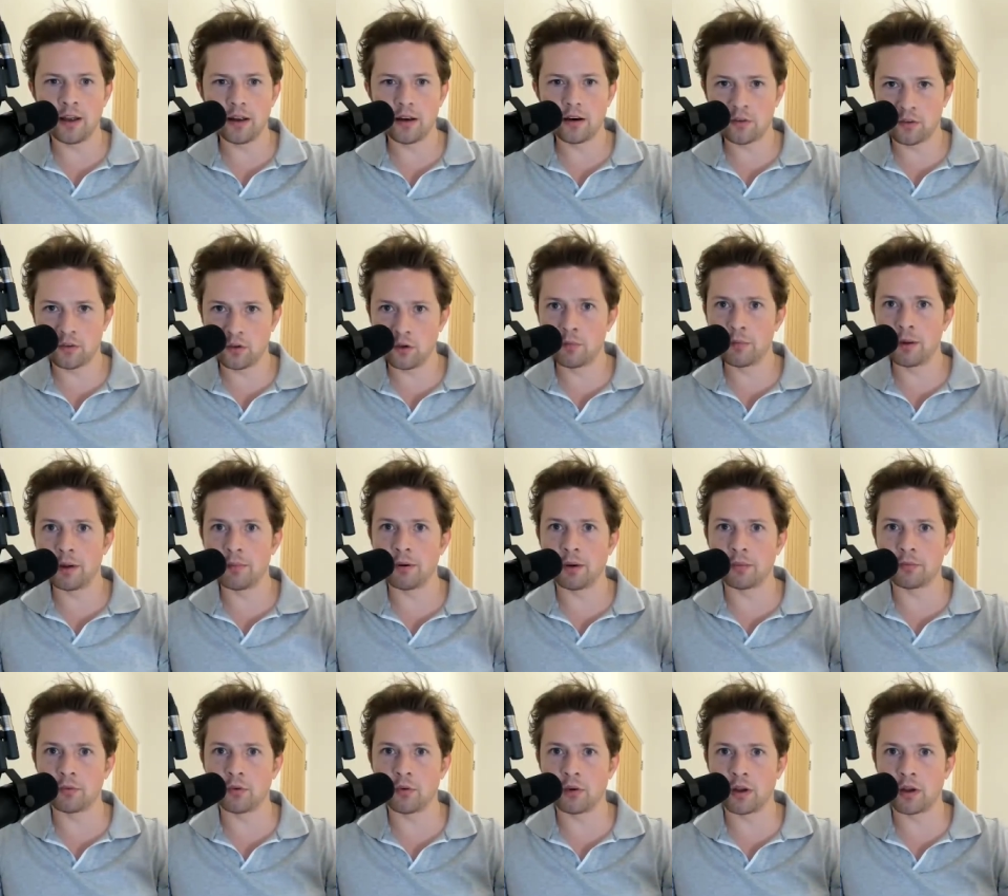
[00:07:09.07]
The two people I'm
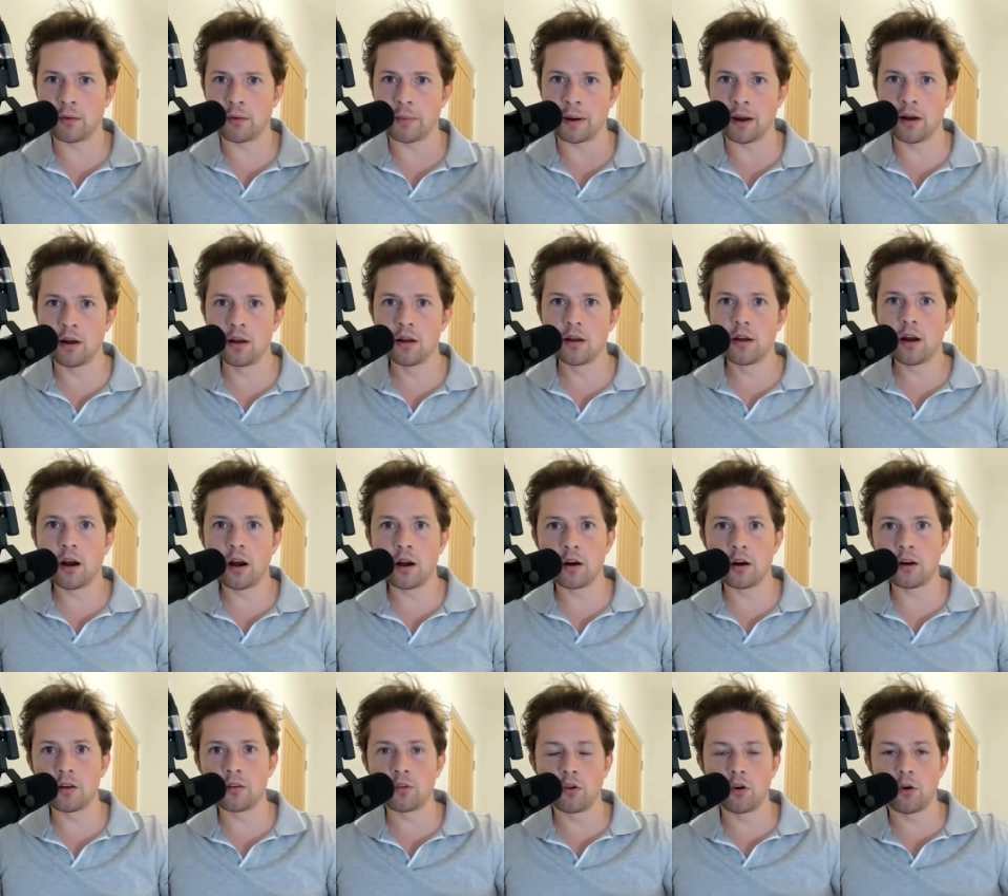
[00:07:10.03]
talking about, I'm going
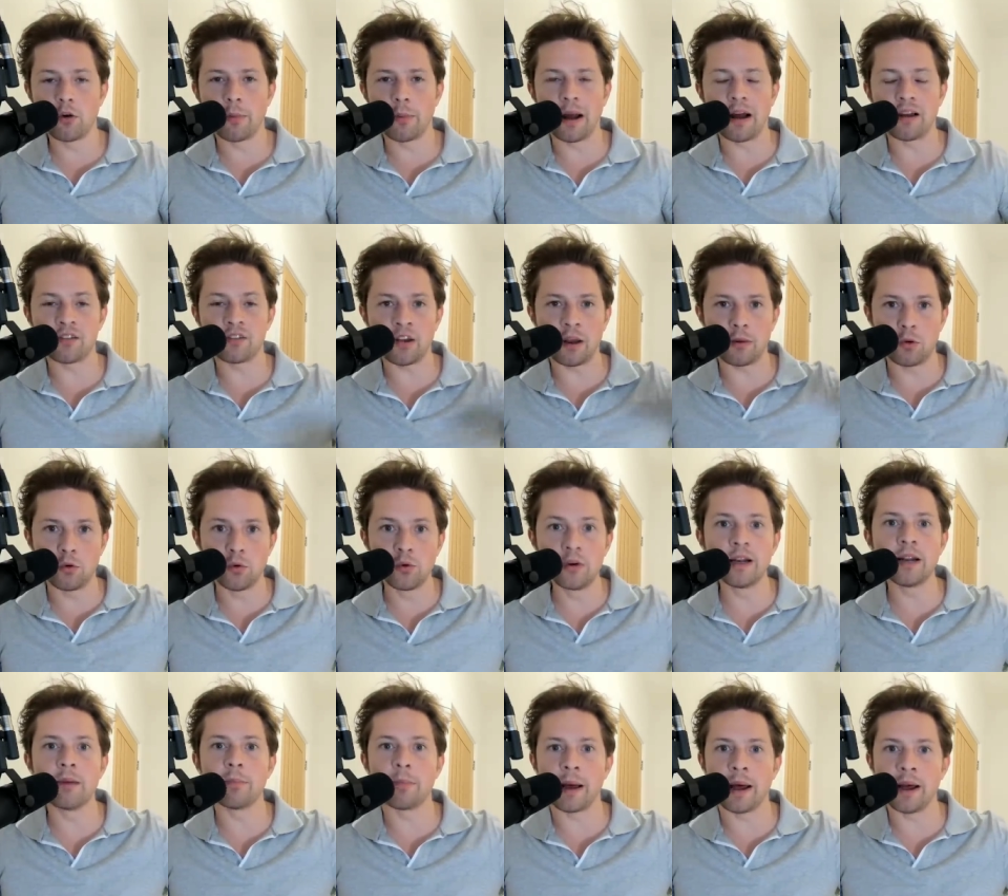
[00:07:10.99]
to talk about a chap called
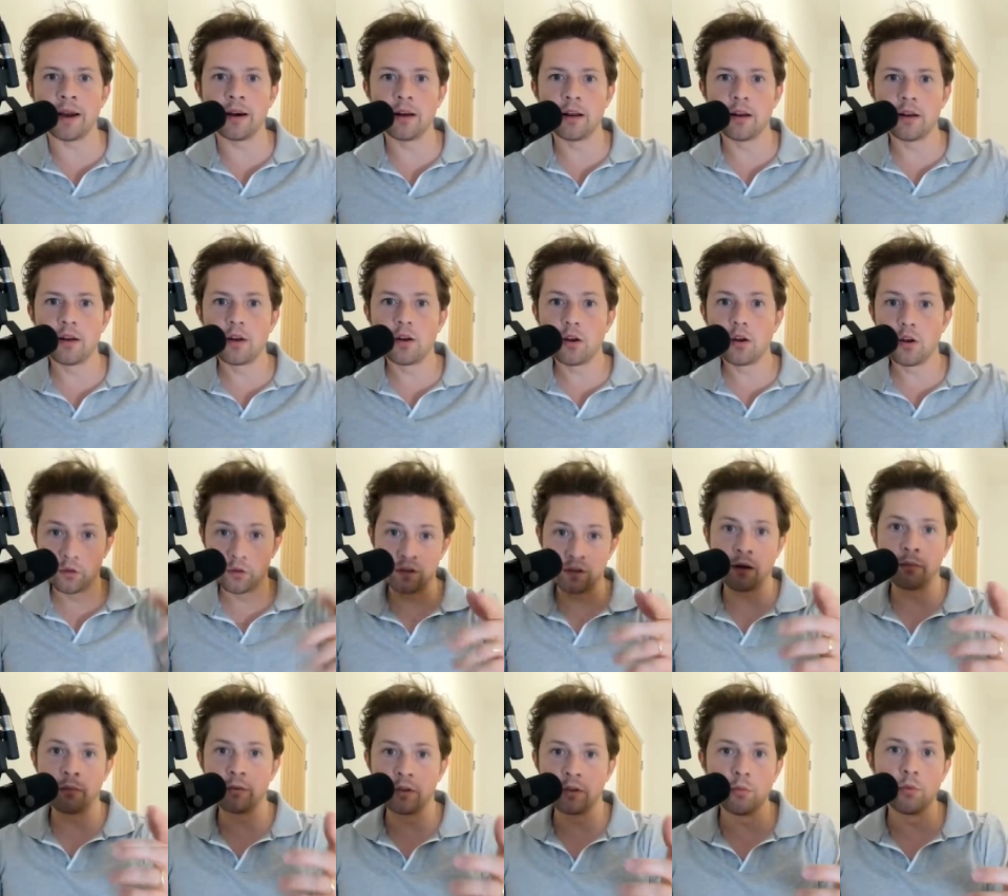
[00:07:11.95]
Liban, who
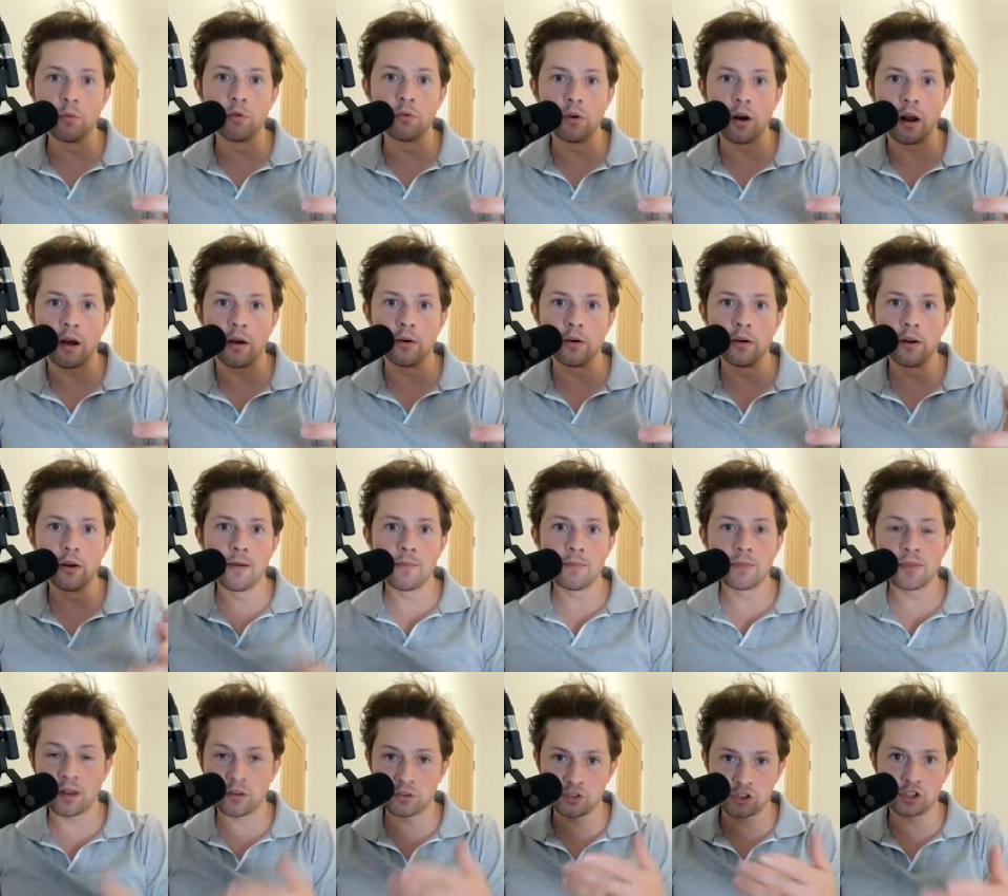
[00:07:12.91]
some of you will know
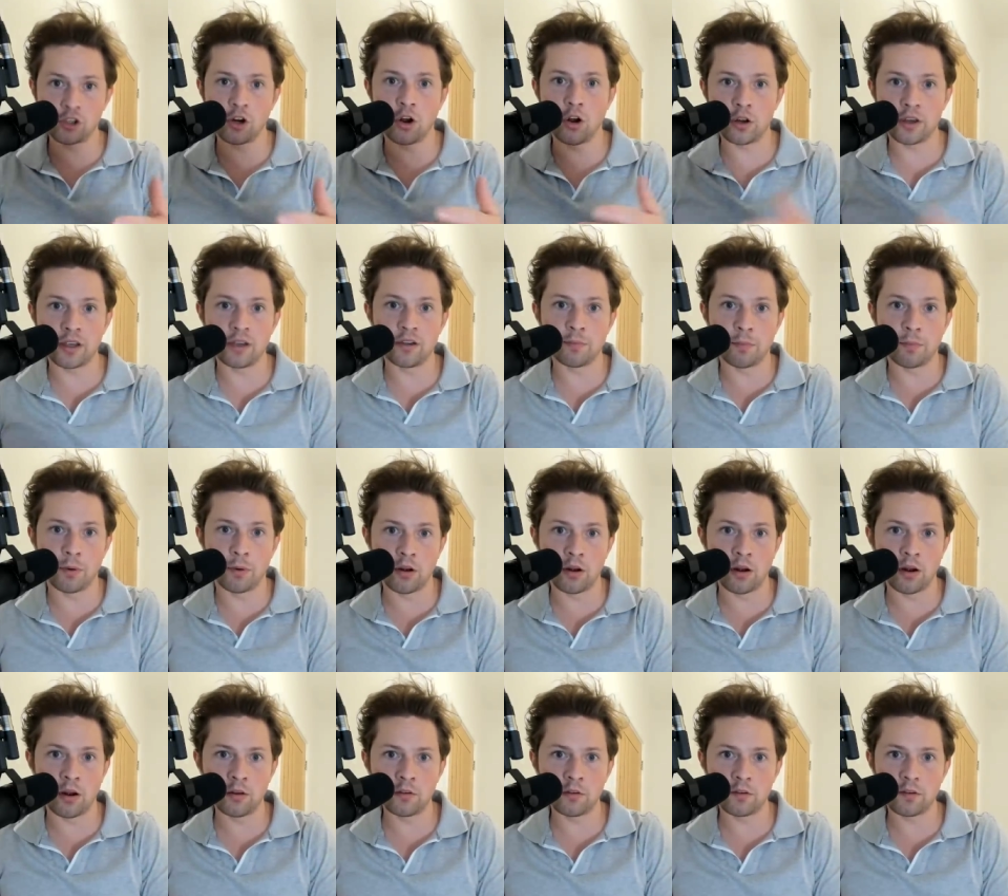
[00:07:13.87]
does Sharky's
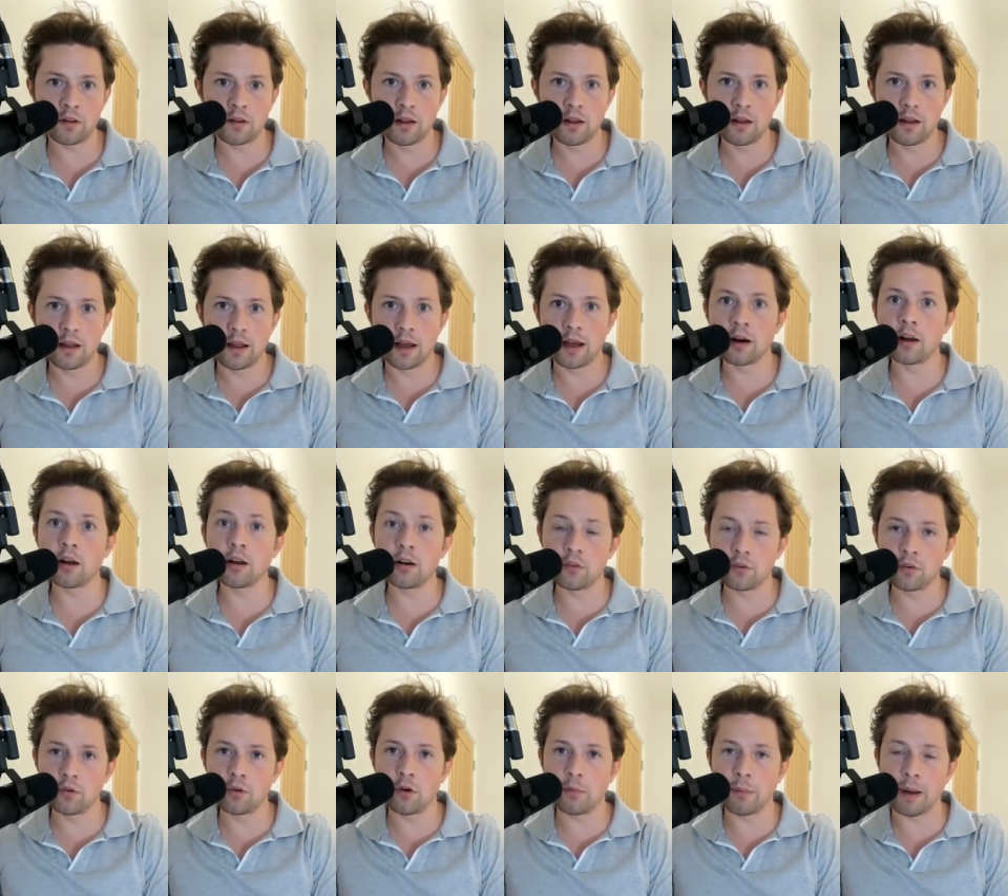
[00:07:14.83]
podcast, and I'm going to
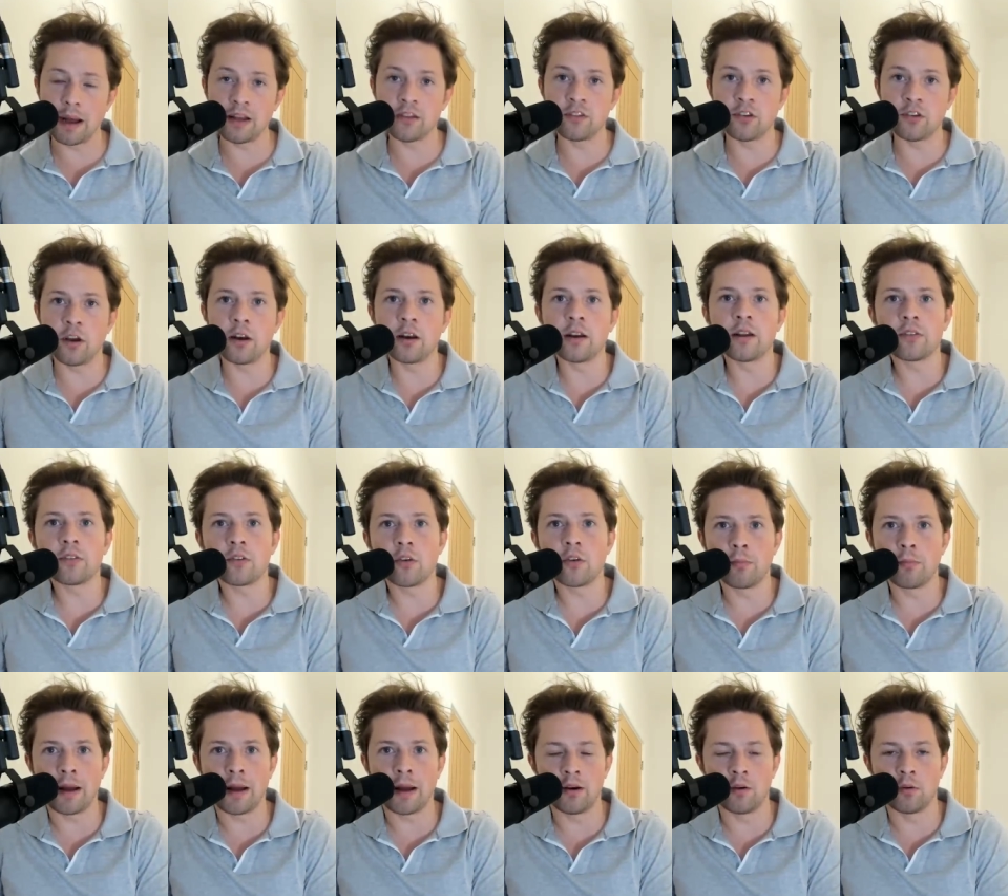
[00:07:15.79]
talk about a journalist called
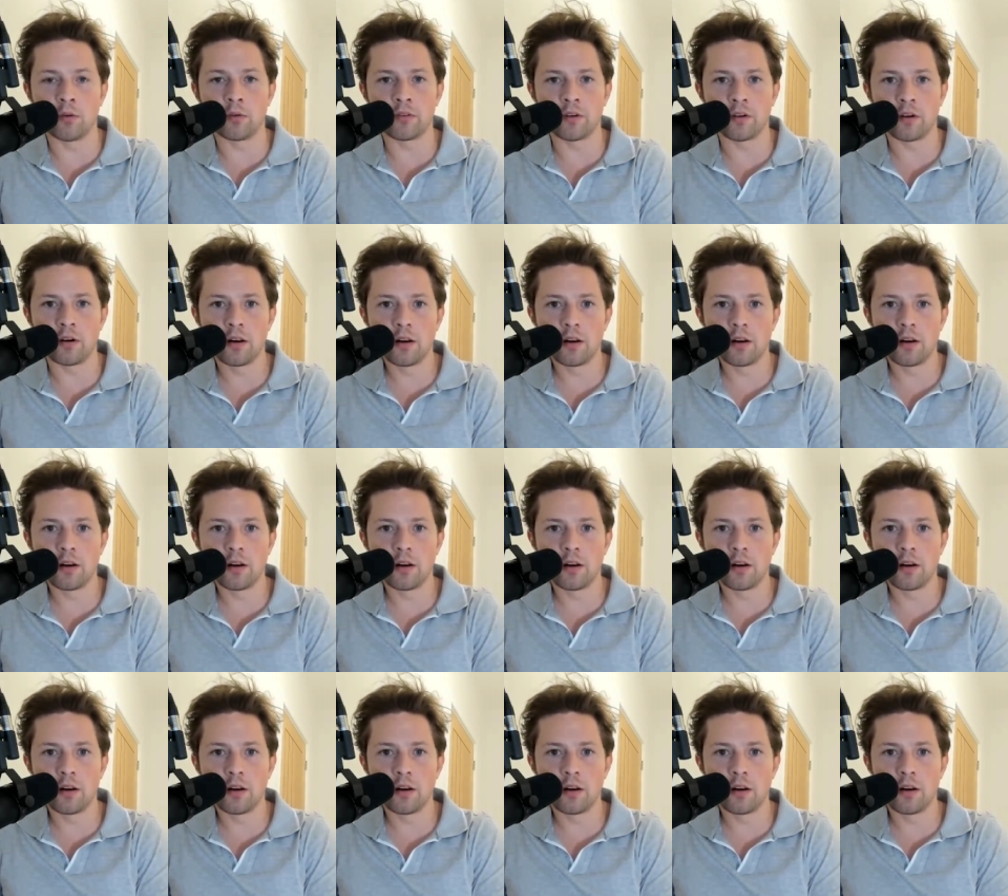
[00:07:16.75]
Matt Lawton.